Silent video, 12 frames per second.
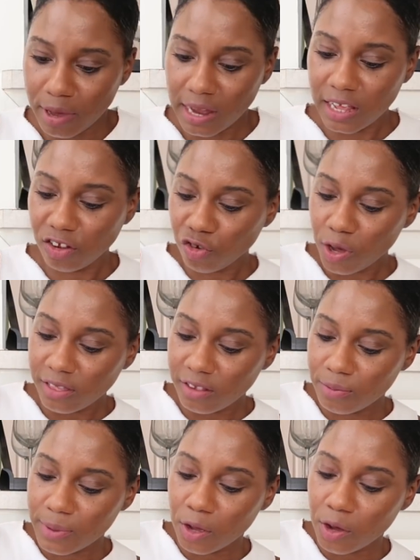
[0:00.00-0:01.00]
i'm gonna enjoy
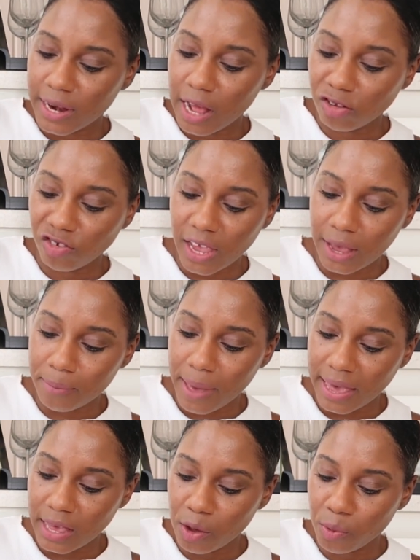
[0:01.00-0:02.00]
this meal and i'll check
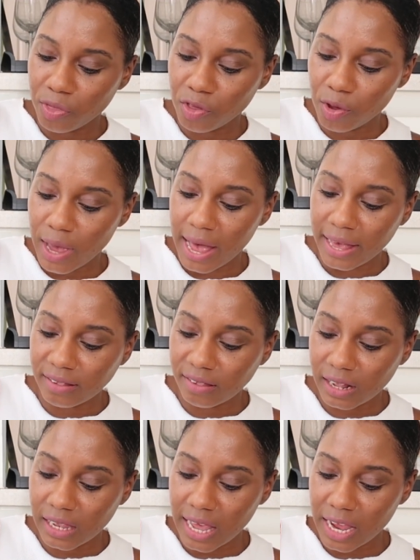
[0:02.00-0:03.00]
back in with you
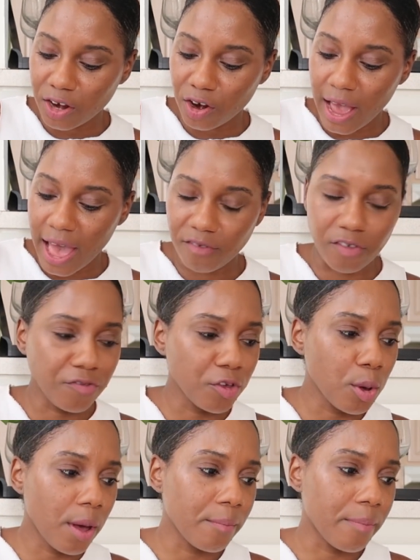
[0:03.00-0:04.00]
guys later i have a
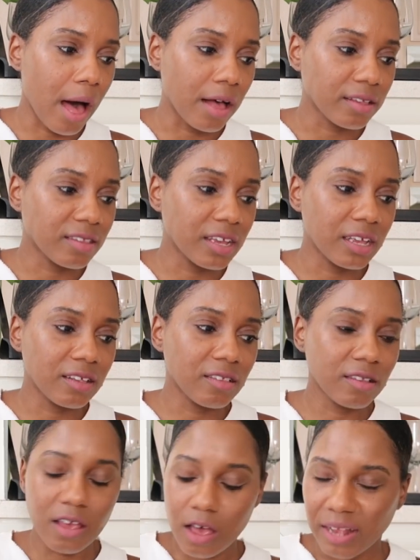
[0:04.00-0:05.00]
few
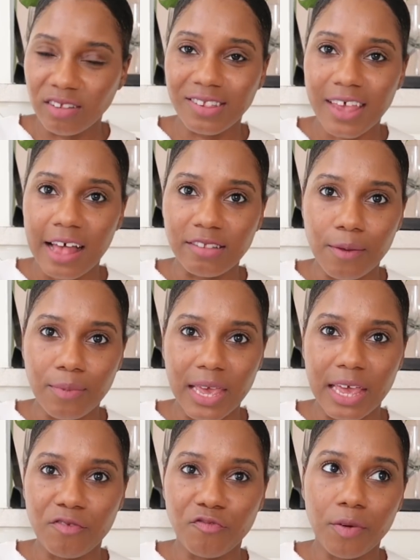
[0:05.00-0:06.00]
unboxings i just got something
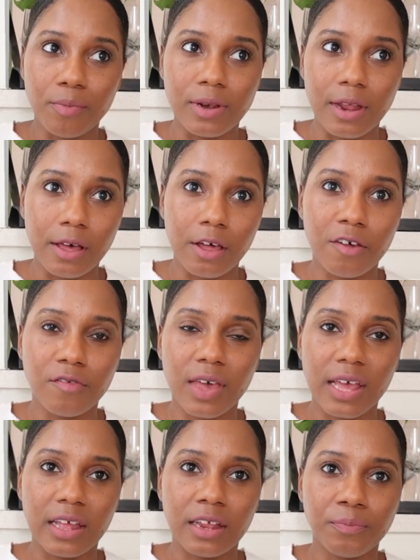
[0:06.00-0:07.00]
in from dove
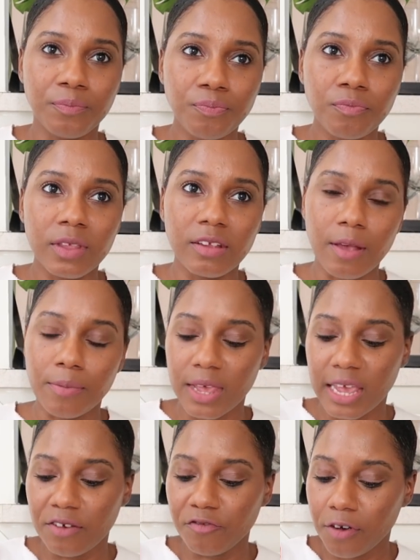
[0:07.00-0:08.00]
and
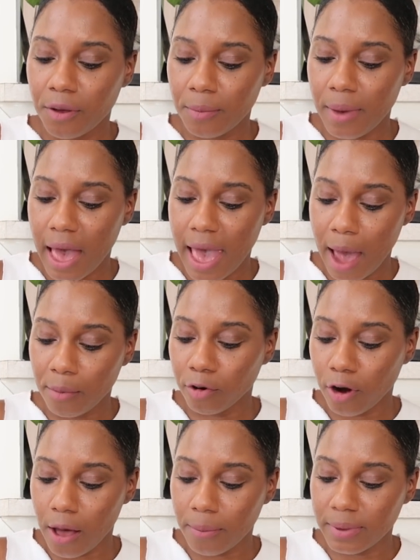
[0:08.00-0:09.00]
something in from
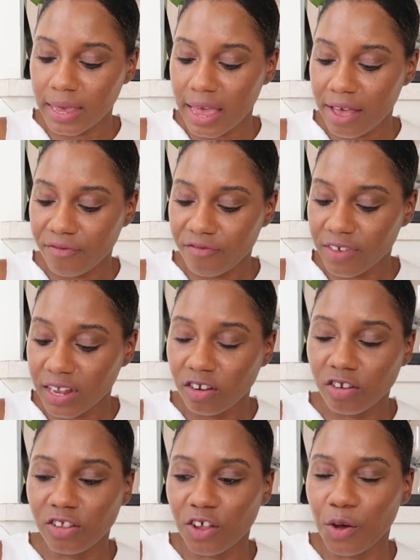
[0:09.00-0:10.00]
abercrombie and
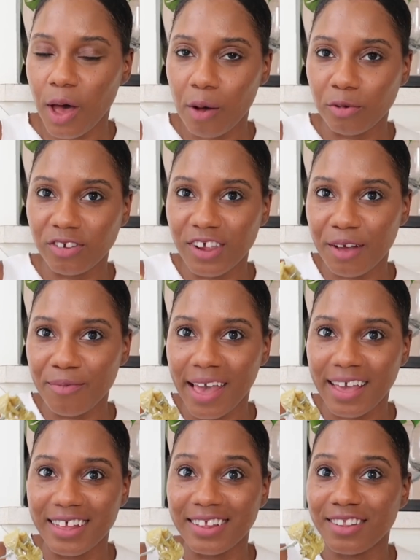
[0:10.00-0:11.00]
fitch so i will check
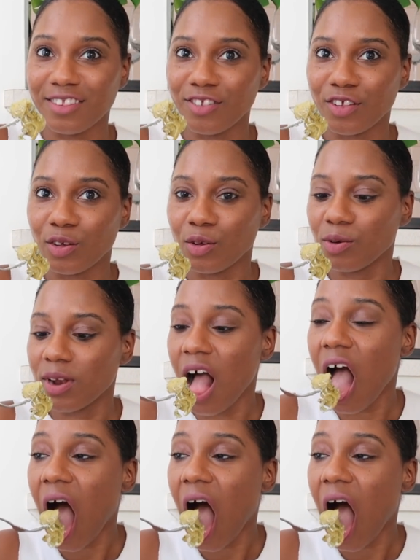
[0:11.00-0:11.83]
back in soon